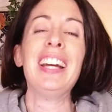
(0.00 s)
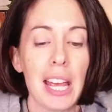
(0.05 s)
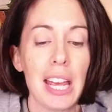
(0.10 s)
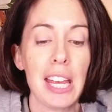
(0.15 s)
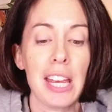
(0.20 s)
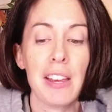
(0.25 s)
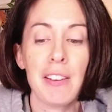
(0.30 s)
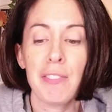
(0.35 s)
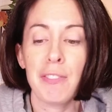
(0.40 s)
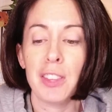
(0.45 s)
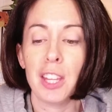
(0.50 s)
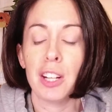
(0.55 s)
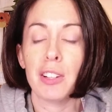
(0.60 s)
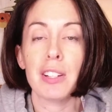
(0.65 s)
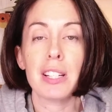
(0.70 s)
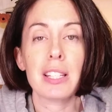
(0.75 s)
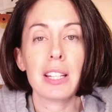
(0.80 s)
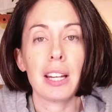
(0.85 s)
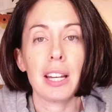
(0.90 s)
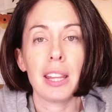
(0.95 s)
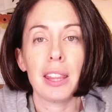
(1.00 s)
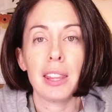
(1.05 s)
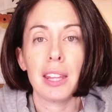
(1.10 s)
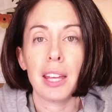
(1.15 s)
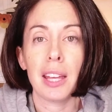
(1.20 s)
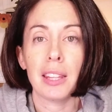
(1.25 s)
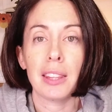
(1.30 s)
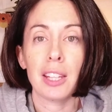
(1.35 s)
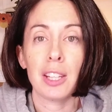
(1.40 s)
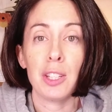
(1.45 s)
if there is
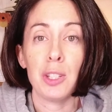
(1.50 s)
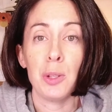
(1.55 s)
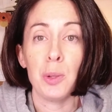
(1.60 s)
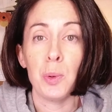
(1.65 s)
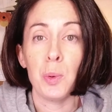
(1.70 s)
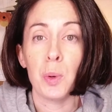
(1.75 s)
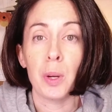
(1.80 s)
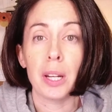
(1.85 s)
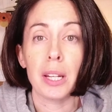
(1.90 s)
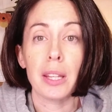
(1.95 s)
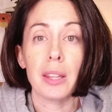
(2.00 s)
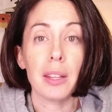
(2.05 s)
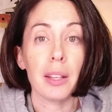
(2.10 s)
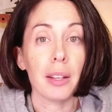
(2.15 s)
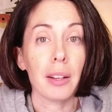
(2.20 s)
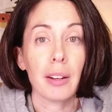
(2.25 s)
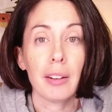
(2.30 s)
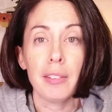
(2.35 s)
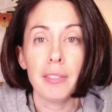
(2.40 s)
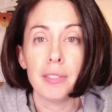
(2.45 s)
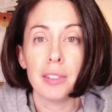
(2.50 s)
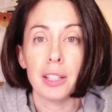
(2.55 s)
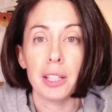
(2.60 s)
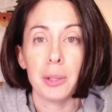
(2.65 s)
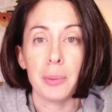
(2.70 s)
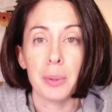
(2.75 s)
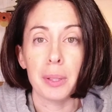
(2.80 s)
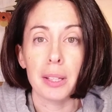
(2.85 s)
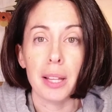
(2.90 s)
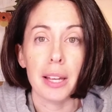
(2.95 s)
anything that you can think of that
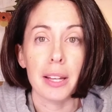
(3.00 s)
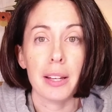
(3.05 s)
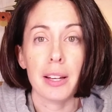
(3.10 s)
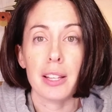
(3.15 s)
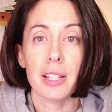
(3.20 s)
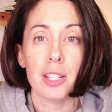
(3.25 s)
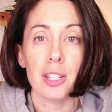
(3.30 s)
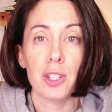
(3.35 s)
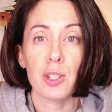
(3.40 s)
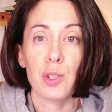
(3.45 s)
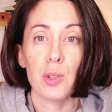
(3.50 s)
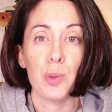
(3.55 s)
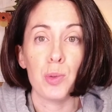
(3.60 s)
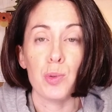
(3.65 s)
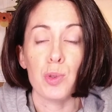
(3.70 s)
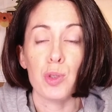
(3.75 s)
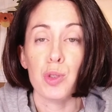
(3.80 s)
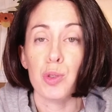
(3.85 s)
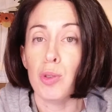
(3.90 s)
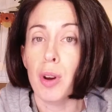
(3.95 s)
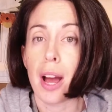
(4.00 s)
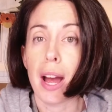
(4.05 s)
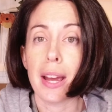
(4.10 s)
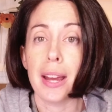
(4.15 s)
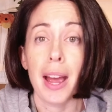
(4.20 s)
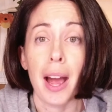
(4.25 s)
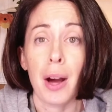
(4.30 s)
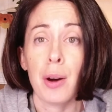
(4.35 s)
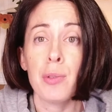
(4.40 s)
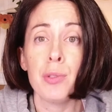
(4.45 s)
you would like us to try
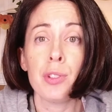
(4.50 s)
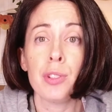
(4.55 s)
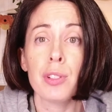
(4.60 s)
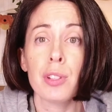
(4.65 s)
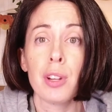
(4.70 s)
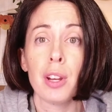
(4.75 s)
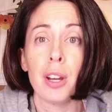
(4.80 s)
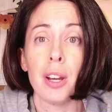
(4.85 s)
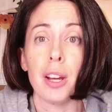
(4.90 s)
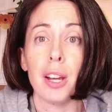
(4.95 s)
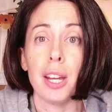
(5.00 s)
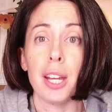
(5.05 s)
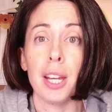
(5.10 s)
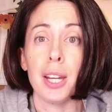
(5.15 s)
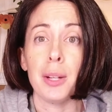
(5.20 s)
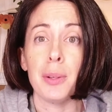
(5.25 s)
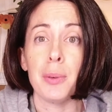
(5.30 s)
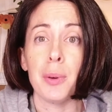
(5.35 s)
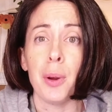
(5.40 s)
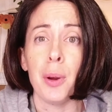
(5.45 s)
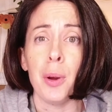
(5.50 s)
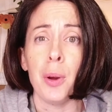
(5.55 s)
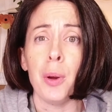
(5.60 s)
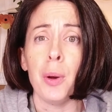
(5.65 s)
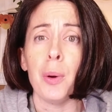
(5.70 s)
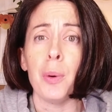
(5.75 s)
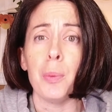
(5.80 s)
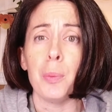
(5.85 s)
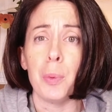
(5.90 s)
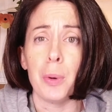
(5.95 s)
out, it
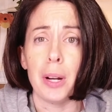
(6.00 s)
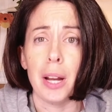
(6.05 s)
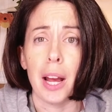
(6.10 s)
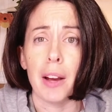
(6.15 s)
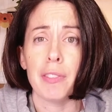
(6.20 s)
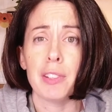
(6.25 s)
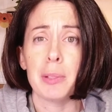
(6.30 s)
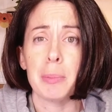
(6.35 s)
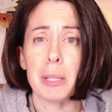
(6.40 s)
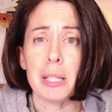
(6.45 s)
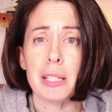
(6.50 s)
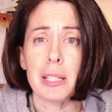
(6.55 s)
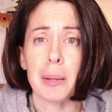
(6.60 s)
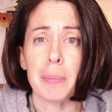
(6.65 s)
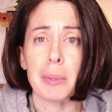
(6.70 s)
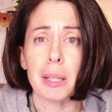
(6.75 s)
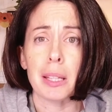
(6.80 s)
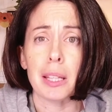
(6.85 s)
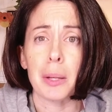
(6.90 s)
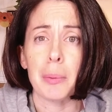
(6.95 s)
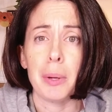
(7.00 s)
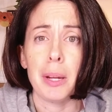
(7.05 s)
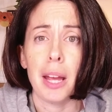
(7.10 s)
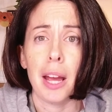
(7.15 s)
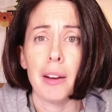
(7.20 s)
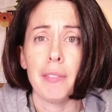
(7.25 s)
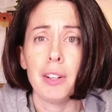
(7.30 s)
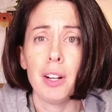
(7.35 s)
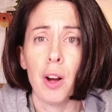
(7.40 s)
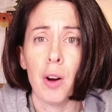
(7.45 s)
would have to be something that we
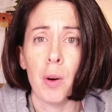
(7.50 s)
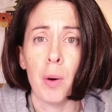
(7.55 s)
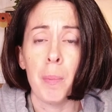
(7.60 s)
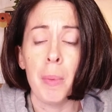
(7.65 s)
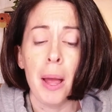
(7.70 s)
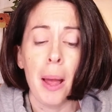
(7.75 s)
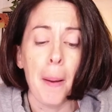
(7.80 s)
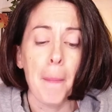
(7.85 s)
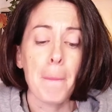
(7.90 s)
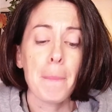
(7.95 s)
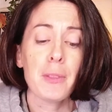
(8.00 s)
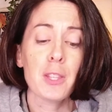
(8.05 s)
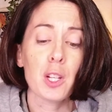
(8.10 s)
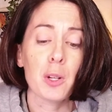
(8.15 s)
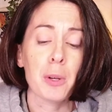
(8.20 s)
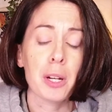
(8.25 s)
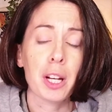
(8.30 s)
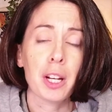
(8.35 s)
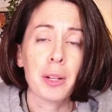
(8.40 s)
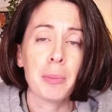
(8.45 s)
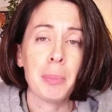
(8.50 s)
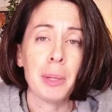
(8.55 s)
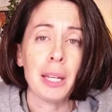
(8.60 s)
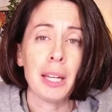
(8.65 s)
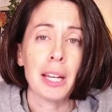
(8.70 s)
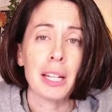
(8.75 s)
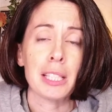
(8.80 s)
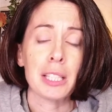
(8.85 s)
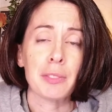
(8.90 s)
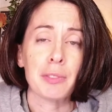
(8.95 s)
have at home. So it could
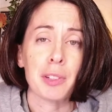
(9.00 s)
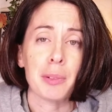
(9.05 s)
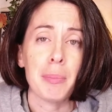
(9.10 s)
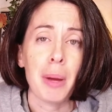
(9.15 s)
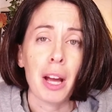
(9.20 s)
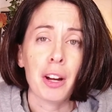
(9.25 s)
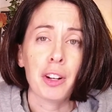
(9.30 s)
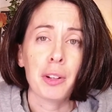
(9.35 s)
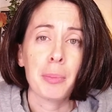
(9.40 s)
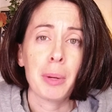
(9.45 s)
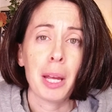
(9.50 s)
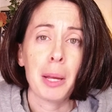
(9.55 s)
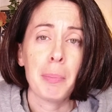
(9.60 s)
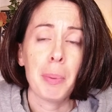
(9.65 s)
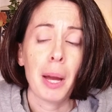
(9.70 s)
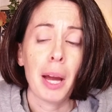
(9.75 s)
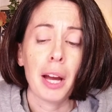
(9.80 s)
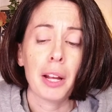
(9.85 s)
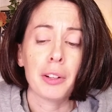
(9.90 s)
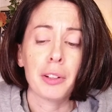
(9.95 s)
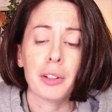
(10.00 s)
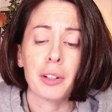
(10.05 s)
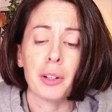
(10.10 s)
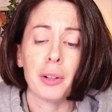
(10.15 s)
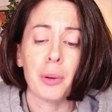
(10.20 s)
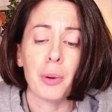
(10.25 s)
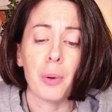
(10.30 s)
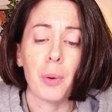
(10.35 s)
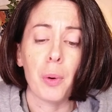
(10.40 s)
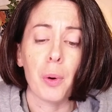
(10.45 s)
be a different macrame pattern
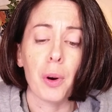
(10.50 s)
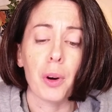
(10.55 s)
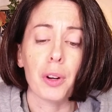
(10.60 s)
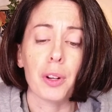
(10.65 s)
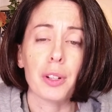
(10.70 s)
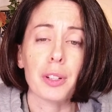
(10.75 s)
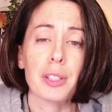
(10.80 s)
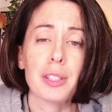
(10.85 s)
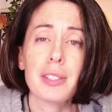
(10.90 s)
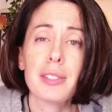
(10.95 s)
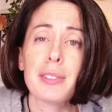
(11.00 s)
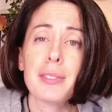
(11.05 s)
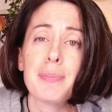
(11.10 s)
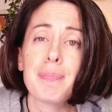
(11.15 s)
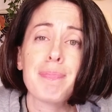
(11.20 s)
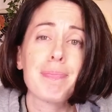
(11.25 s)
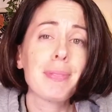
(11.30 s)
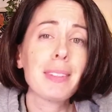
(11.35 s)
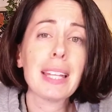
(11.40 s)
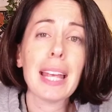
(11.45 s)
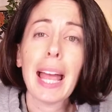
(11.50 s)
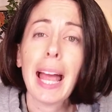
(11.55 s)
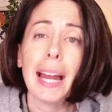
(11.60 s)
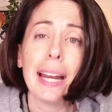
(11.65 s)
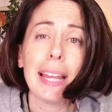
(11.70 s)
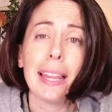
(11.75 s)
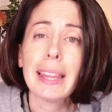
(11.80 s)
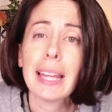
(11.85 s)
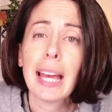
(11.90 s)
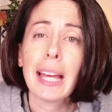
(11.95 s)
or
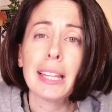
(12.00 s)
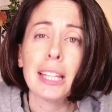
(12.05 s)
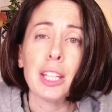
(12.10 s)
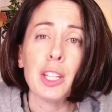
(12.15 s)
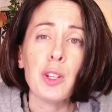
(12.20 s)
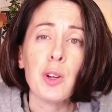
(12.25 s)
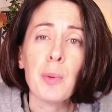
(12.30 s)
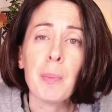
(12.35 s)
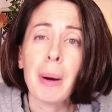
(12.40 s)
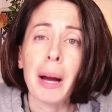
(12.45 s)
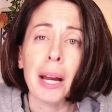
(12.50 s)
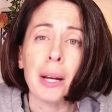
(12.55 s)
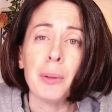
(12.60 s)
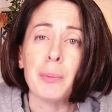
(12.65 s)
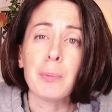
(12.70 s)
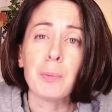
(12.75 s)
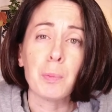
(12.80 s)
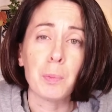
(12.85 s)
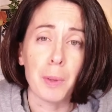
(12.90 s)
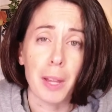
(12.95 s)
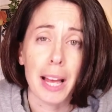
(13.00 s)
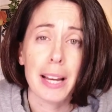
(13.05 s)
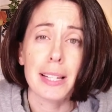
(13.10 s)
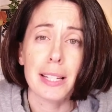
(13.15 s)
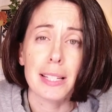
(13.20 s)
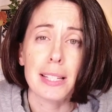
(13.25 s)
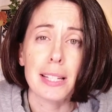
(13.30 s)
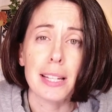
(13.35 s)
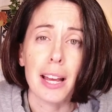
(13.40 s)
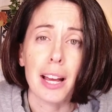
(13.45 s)
anything that you might like to
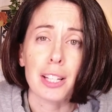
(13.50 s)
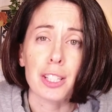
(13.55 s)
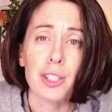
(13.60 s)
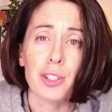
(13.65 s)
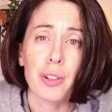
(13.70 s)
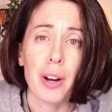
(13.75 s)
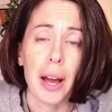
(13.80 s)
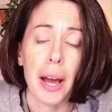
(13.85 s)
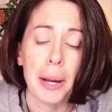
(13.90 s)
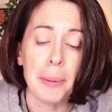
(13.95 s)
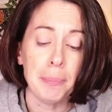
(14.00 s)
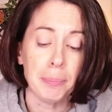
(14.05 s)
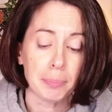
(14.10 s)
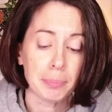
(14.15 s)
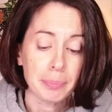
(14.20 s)
see us try.